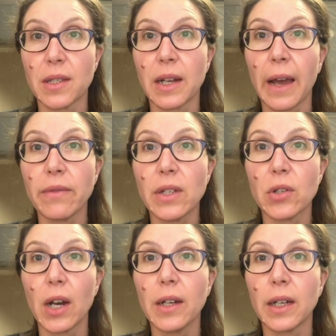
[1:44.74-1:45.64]
an IV
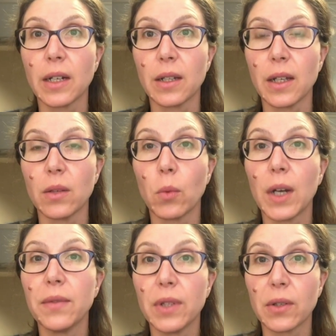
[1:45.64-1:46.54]
drug, and
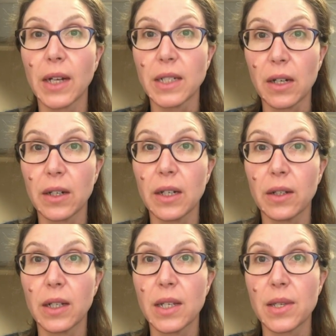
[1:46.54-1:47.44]
one of the
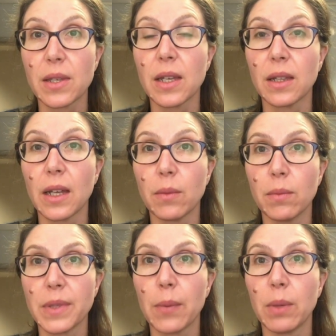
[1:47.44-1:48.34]
criteria is that
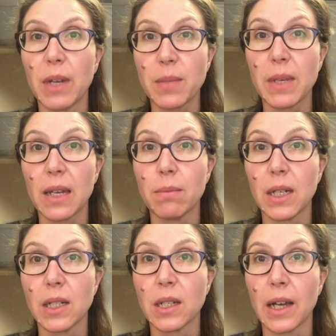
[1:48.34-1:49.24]
someone must be
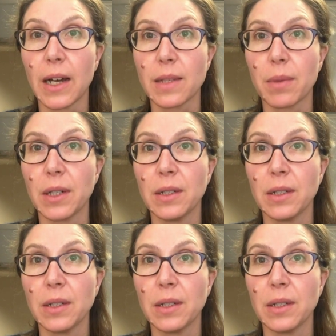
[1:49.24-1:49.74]
admitted to the hospital.